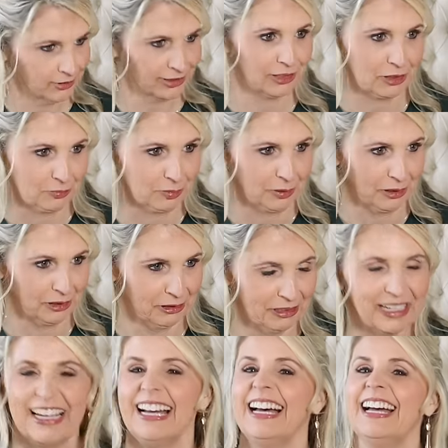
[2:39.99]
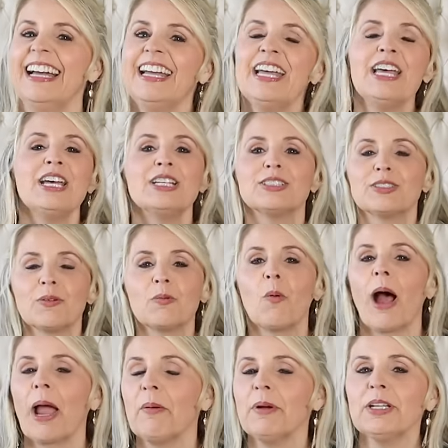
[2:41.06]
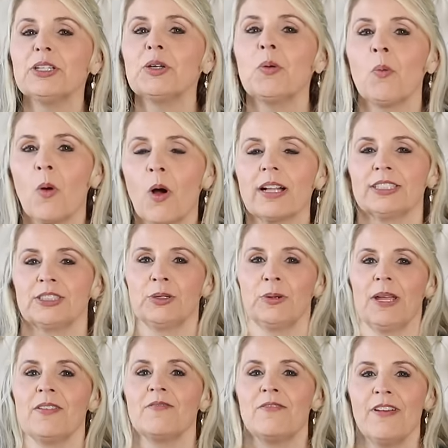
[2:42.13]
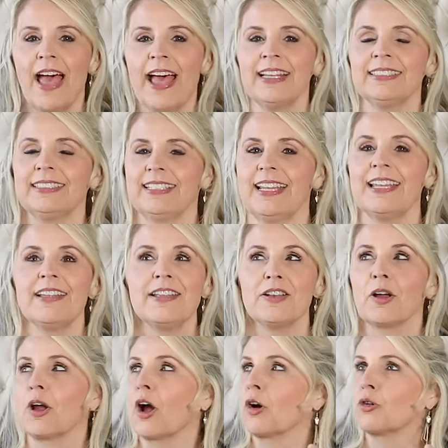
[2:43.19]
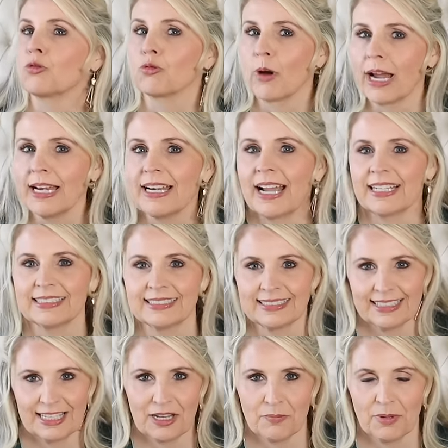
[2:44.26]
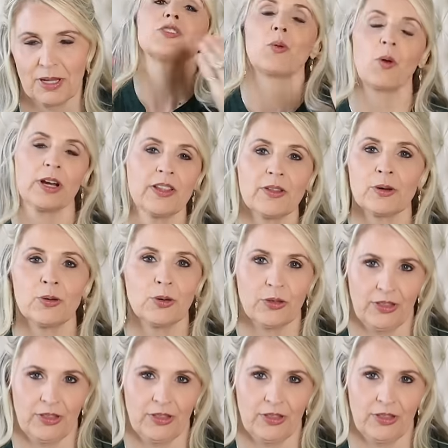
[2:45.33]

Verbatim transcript: sleeping. So why wouldn't you want to invest in a great night's sleep? So one of the cool